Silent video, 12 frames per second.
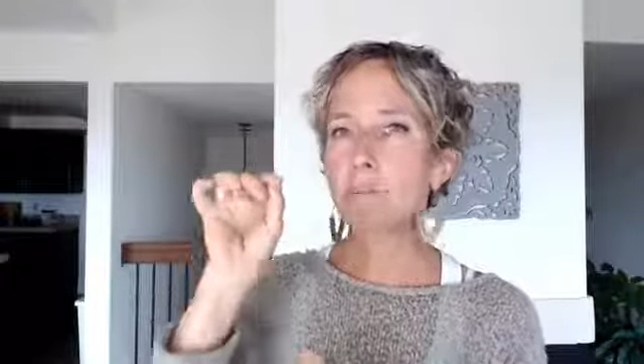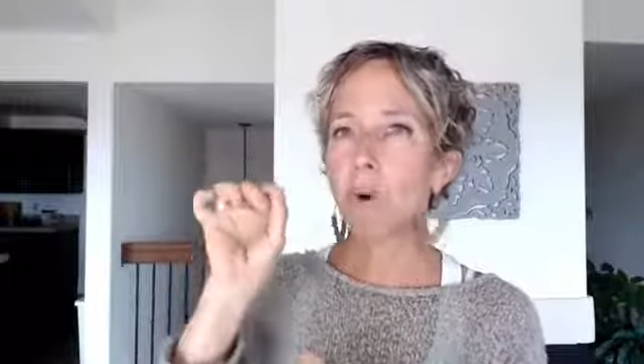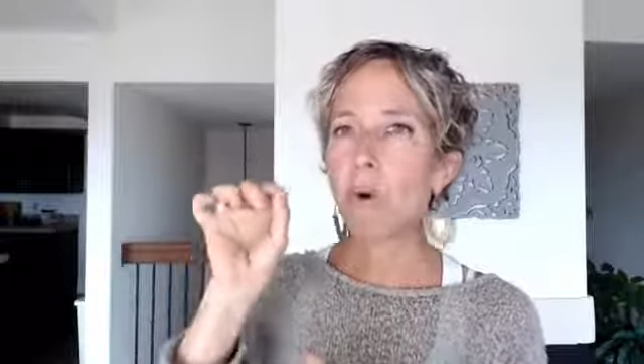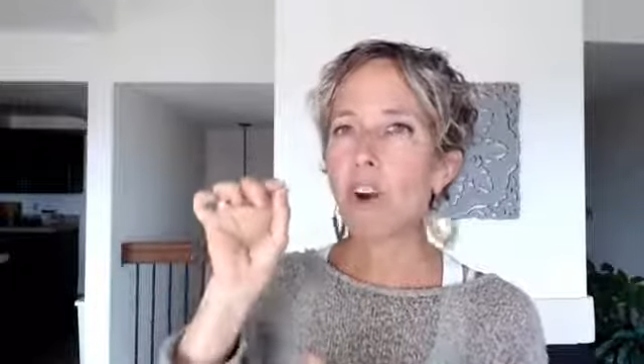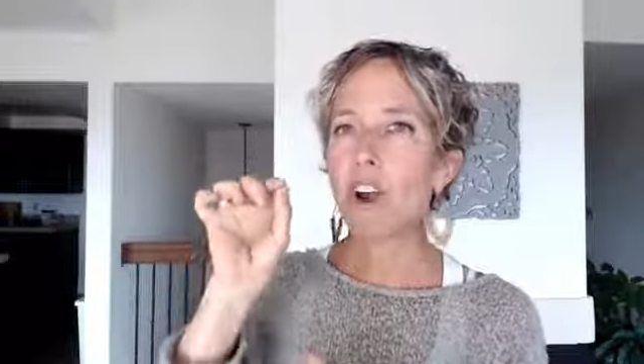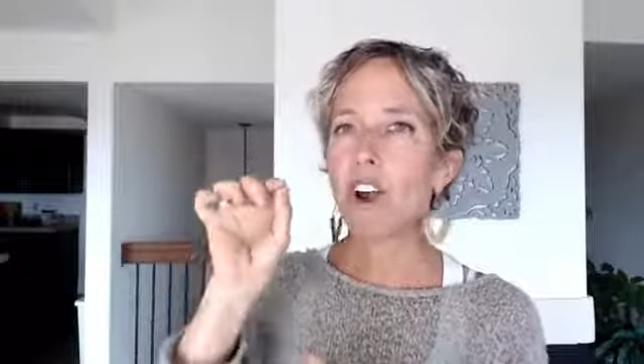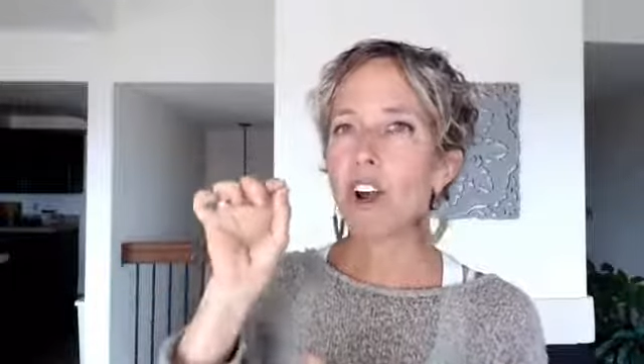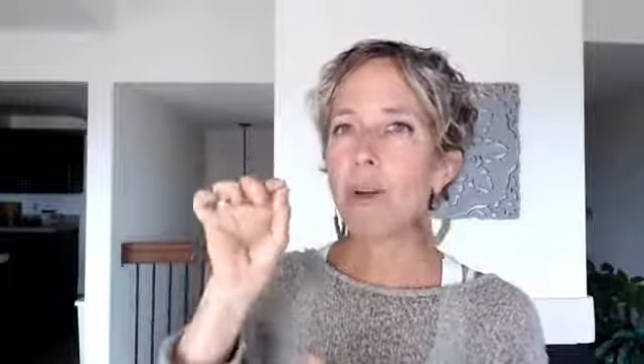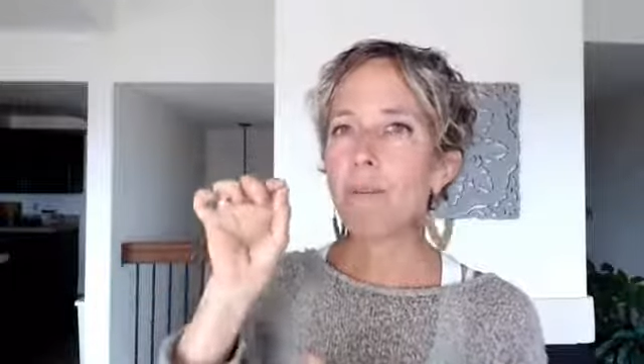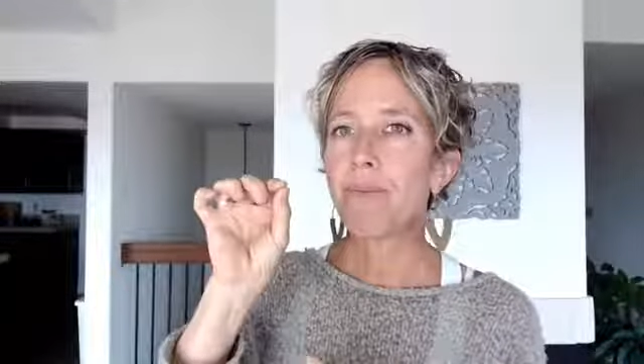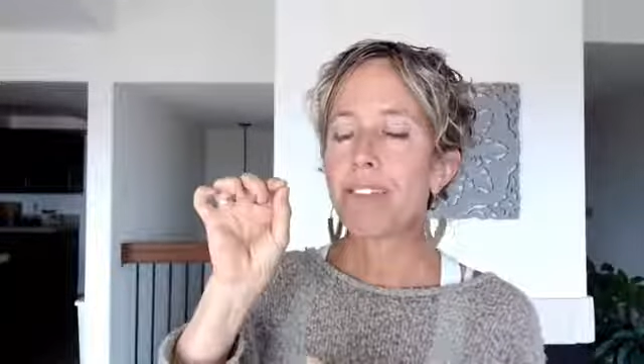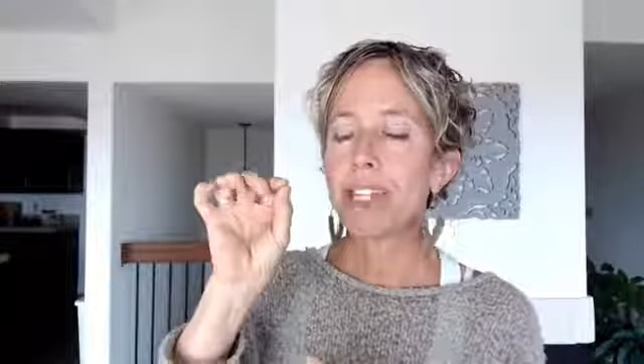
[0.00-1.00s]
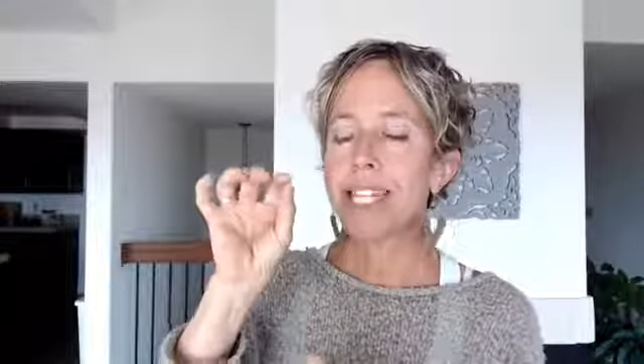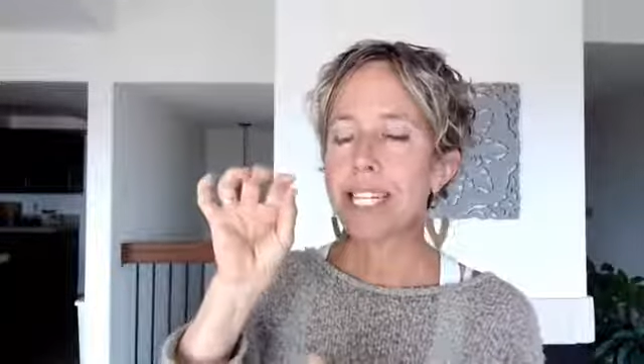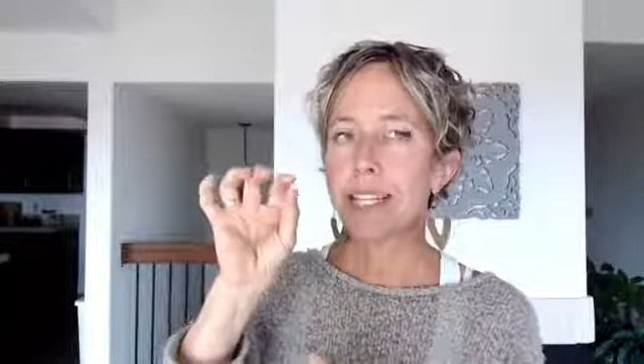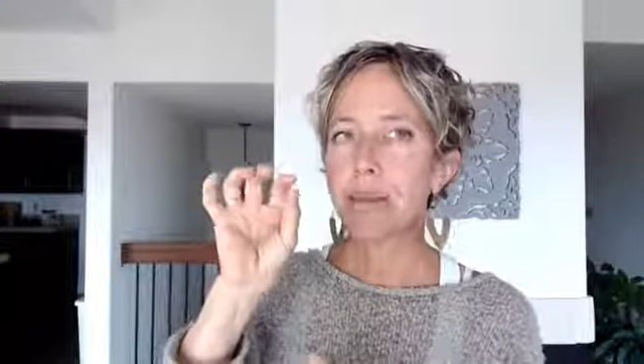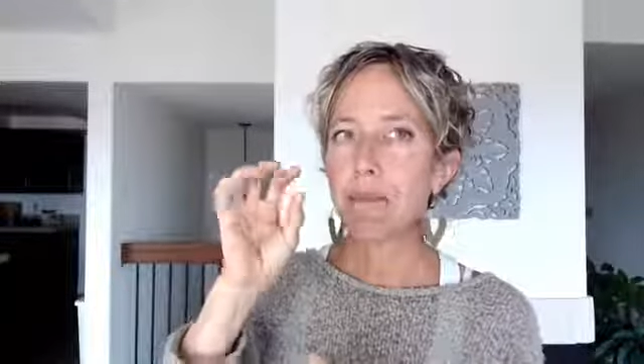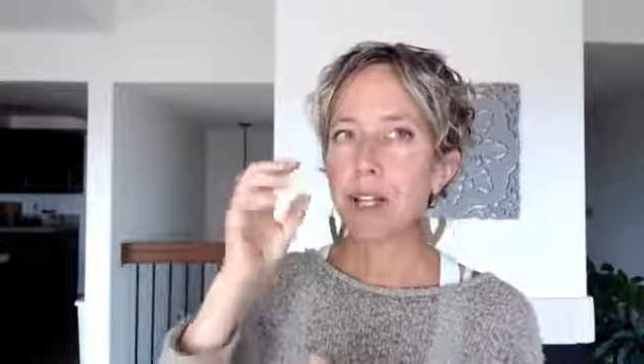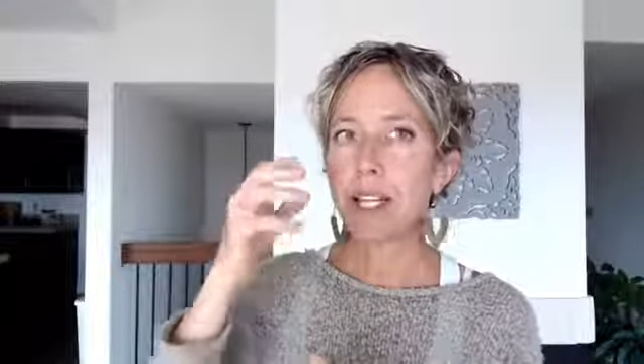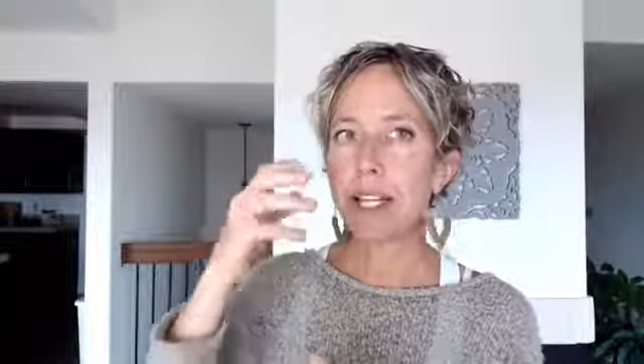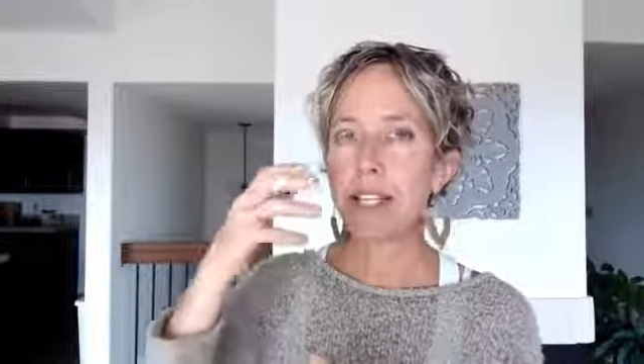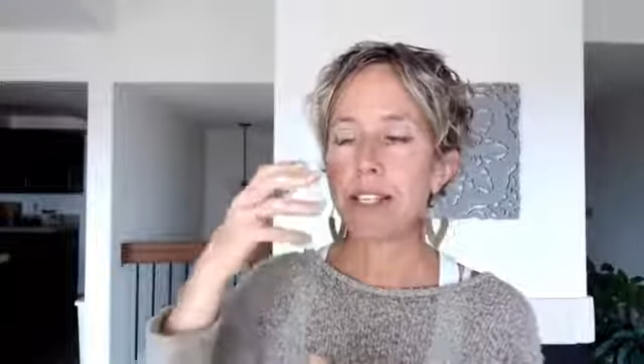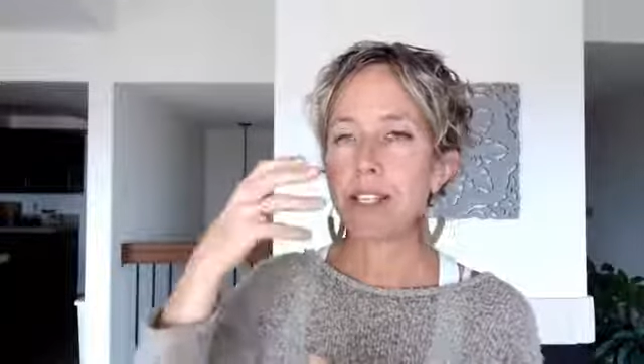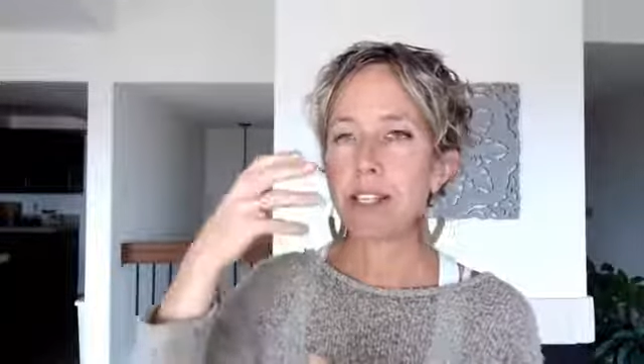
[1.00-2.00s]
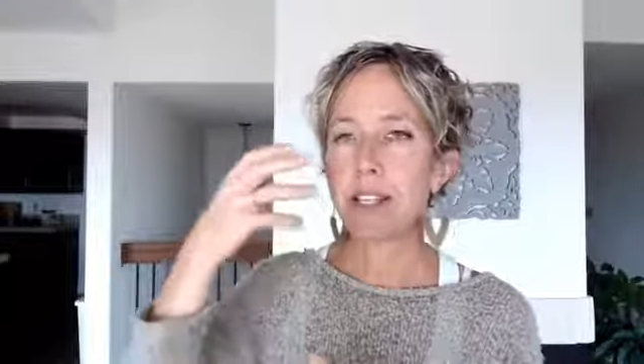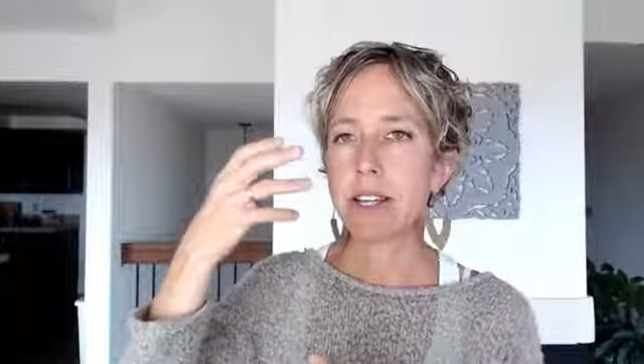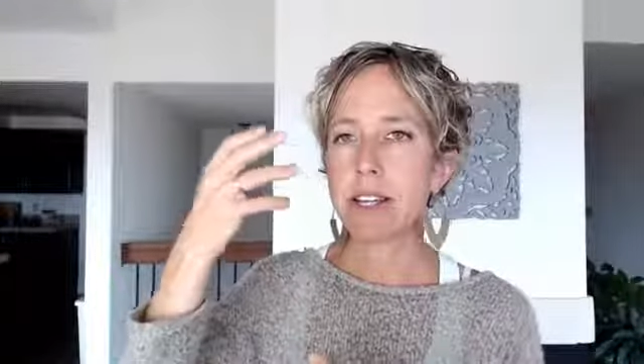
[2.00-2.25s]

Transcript: more disciplined,